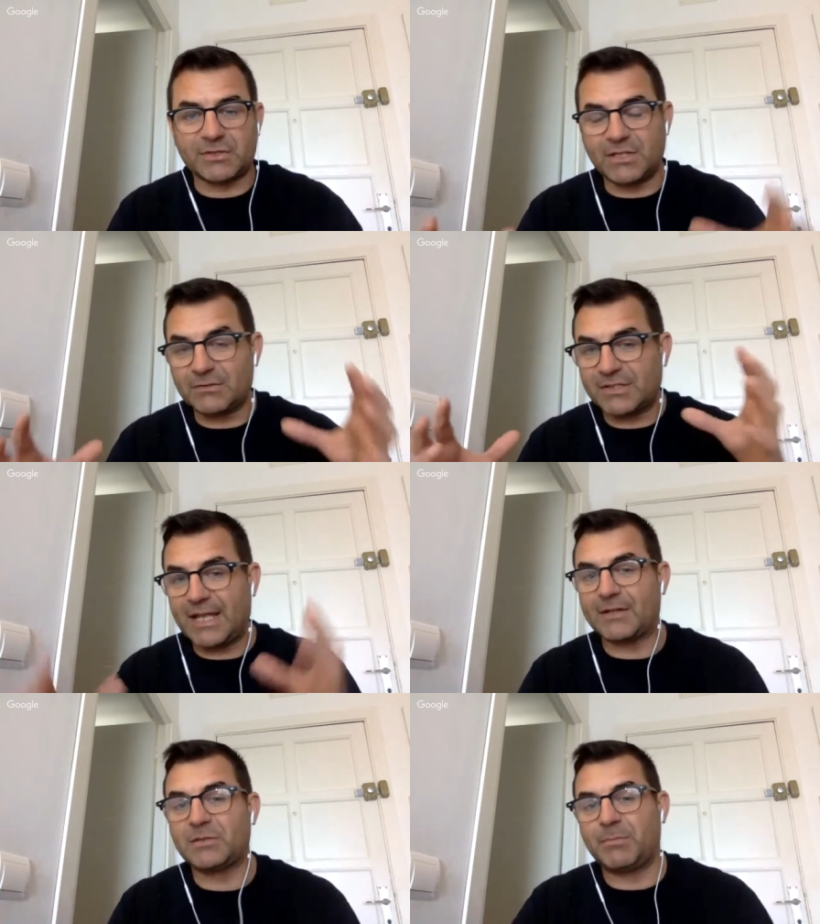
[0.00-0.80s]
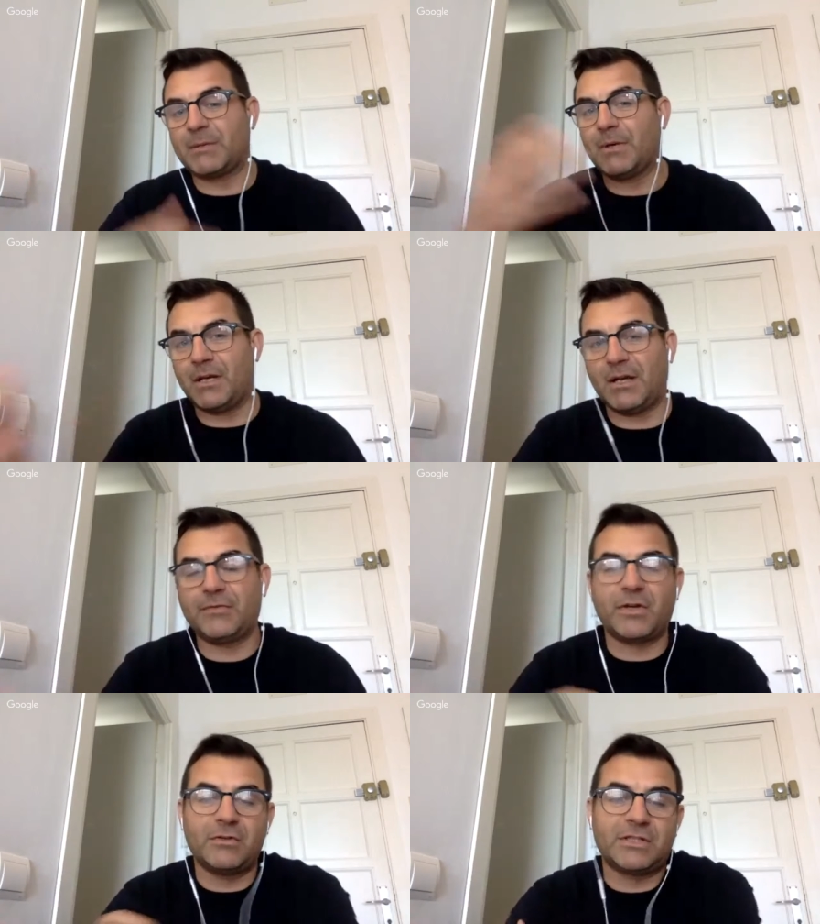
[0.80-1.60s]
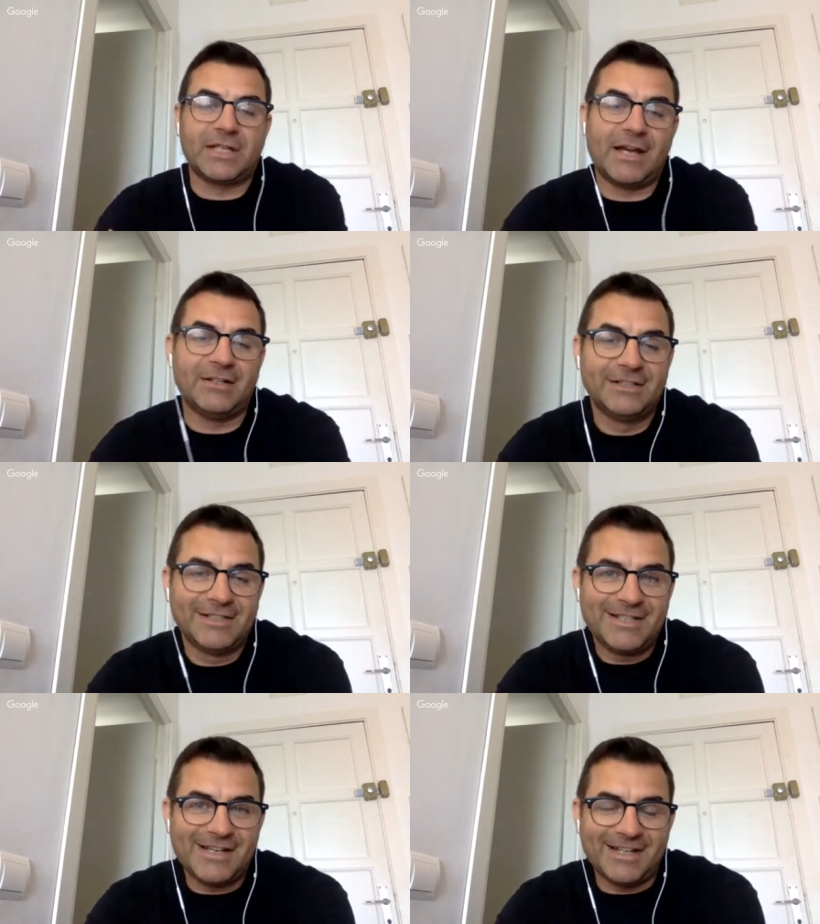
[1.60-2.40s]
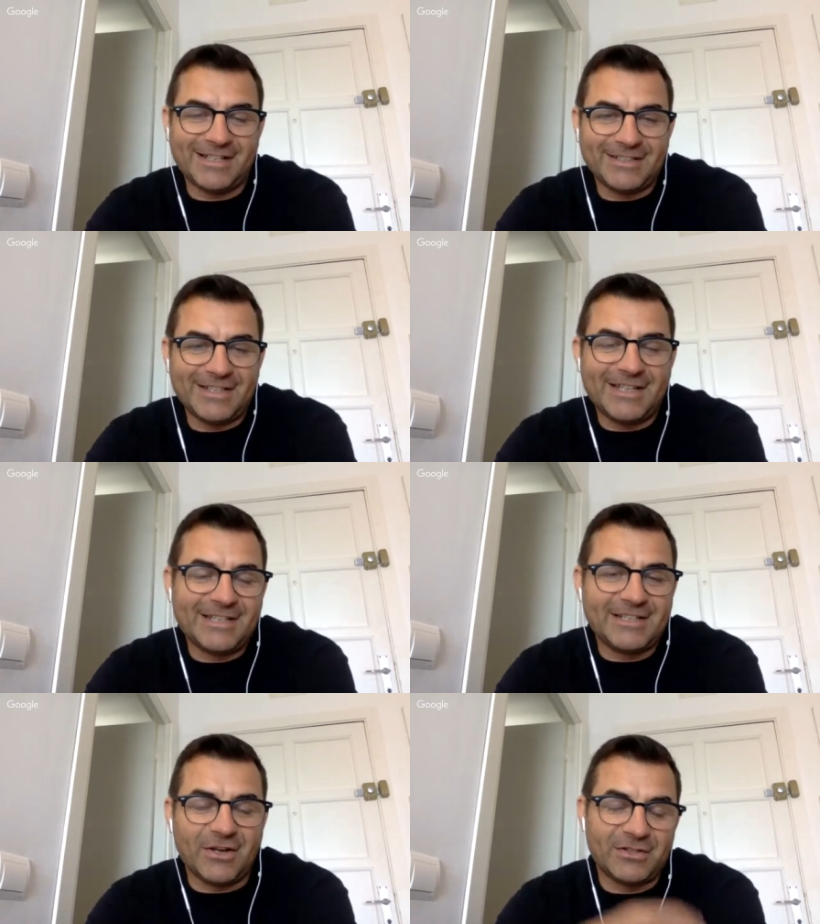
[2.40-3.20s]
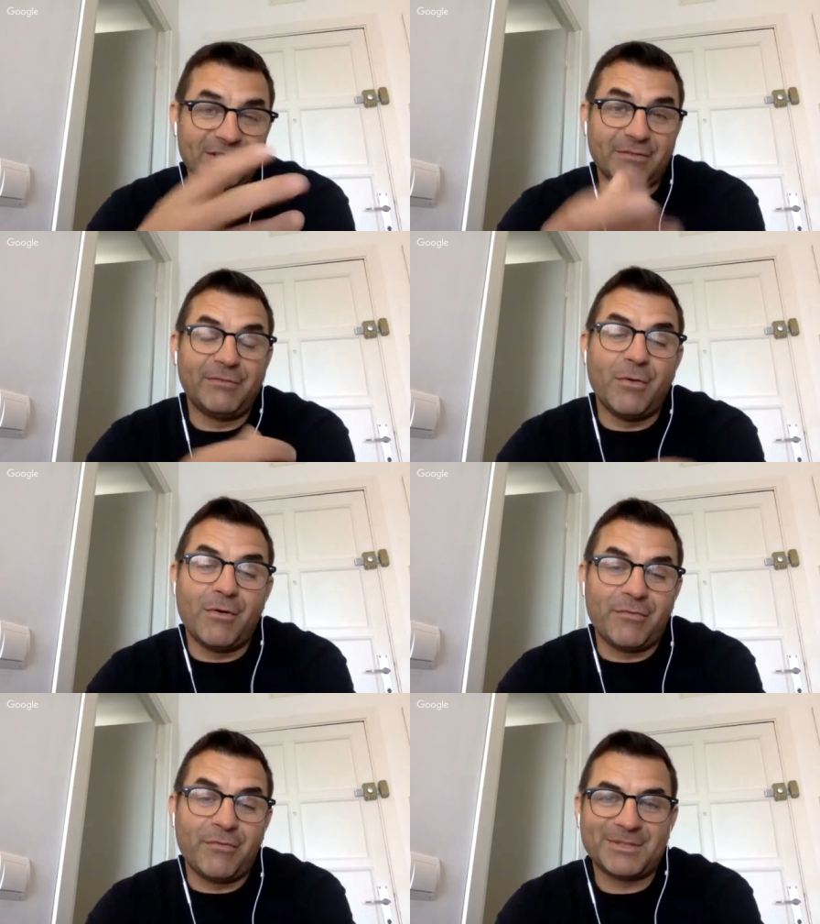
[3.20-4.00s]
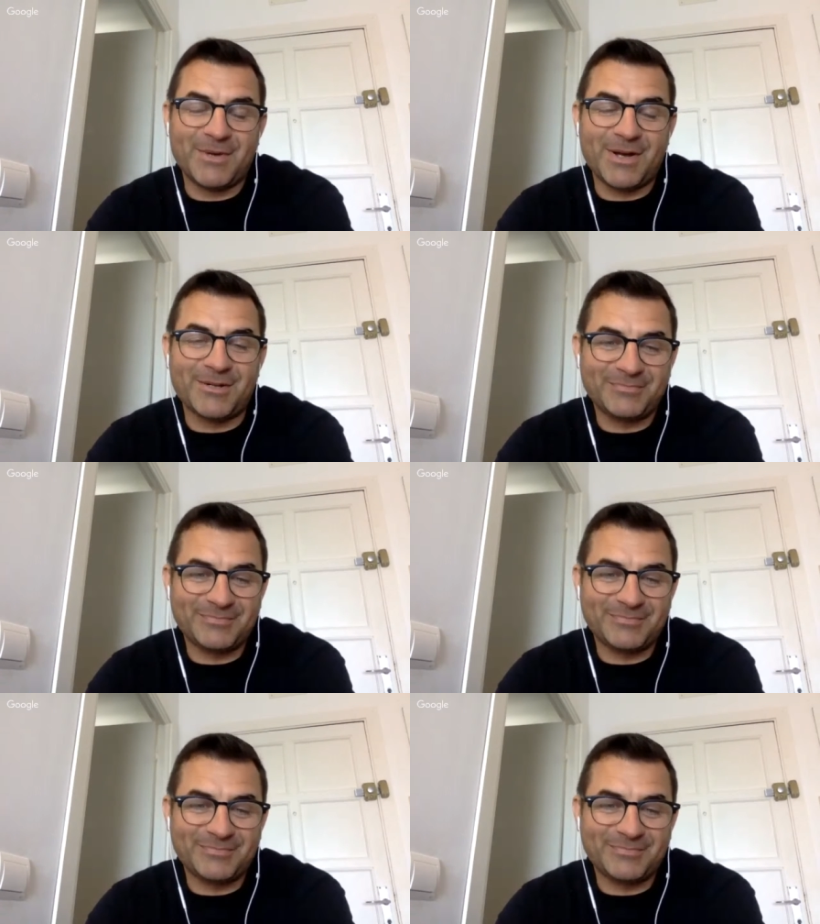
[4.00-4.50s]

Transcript: skills now to bring my life coaching out and in, in you know to the fore for me as well.